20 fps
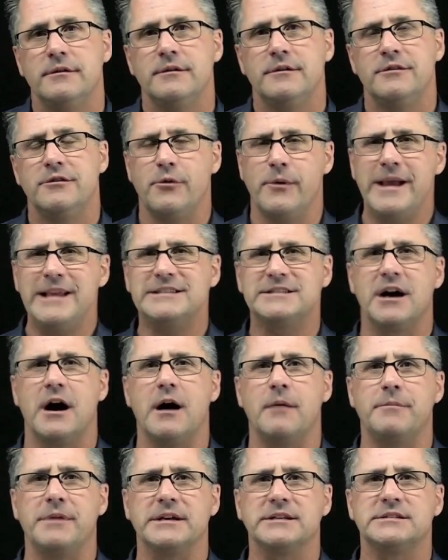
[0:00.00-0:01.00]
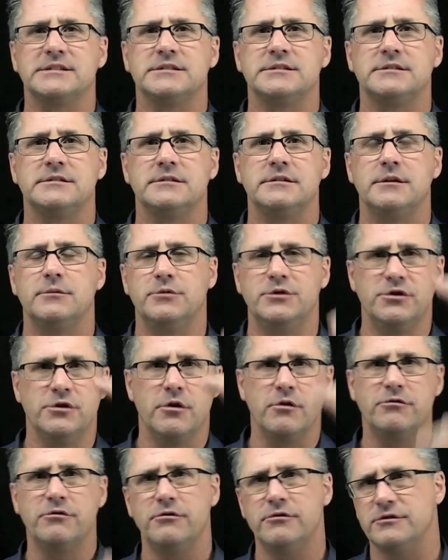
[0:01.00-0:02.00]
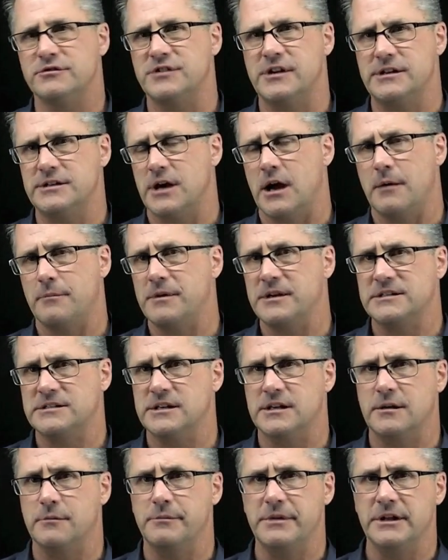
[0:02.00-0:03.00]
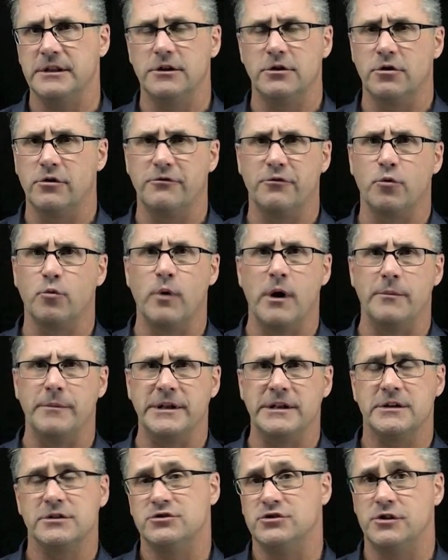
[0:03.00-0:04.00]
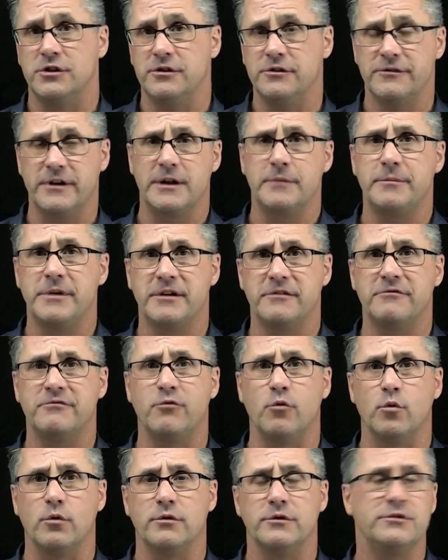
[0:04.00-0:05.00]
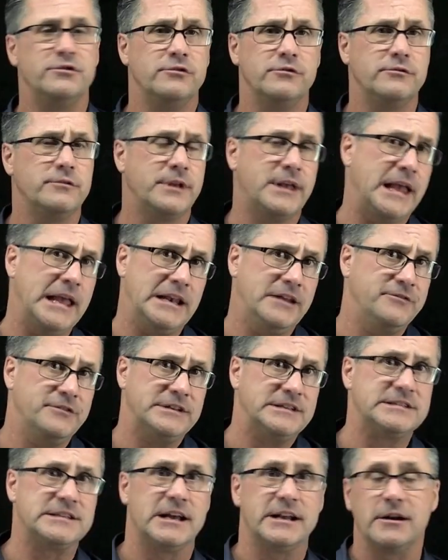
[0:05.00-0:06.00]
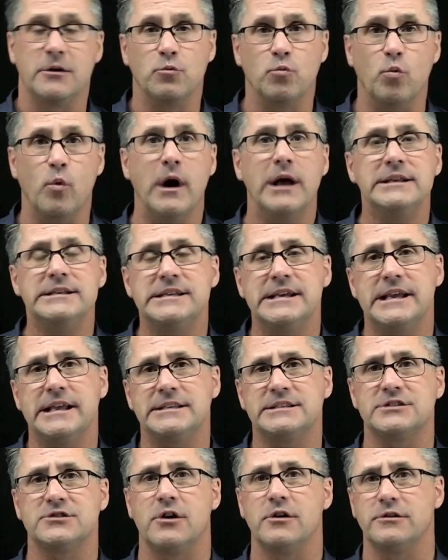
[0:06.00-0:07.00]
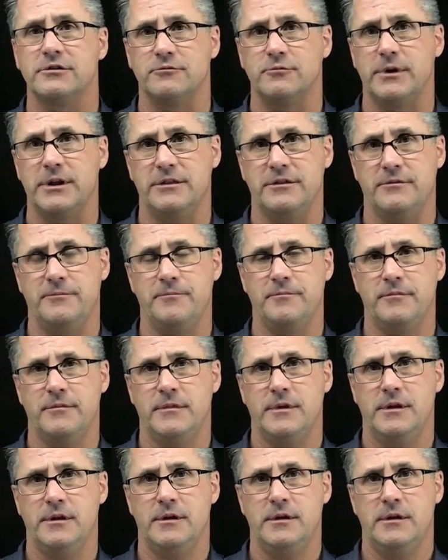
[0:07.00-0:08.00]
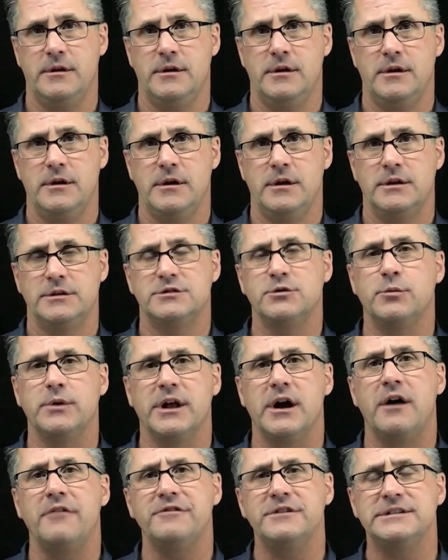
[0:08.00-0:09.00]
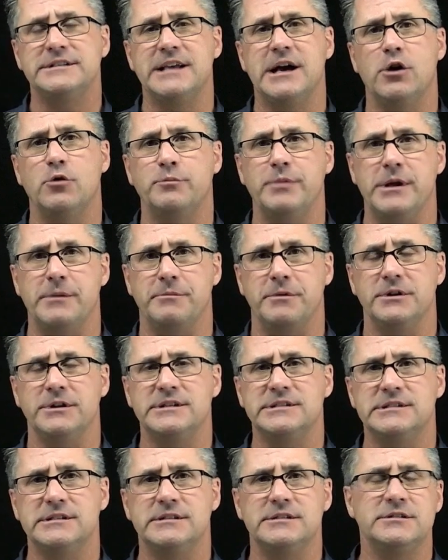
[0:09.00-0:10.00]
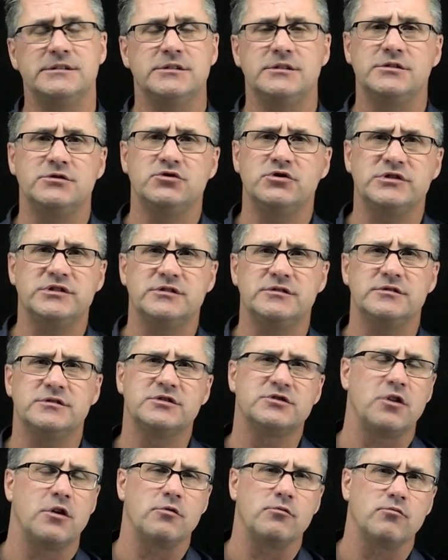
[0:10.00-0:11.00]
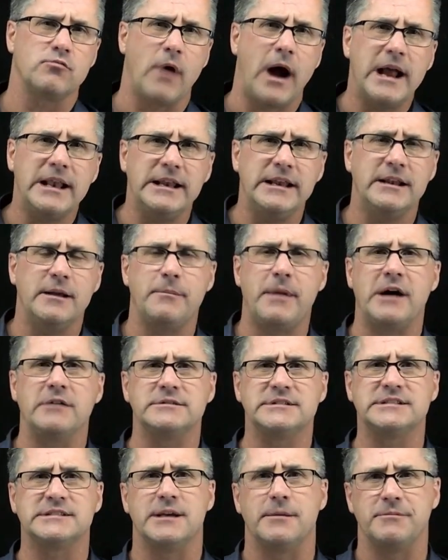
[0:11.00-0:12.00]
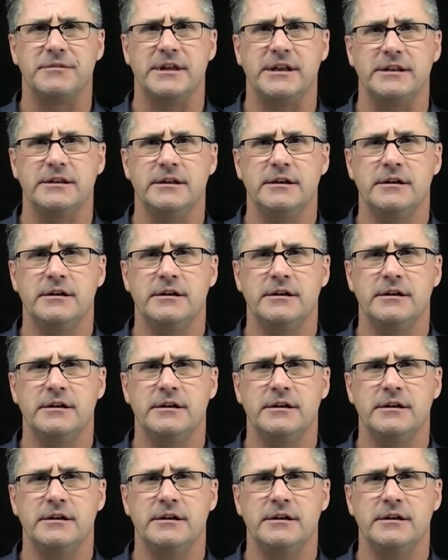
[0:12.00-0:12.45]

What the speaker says: There are 8 topics, and when you go through those 8 topics, it can be a little overwhelming because you've got to pick 4 and you can't even decide on one to get started with. So what I often tell people is just start writing about something.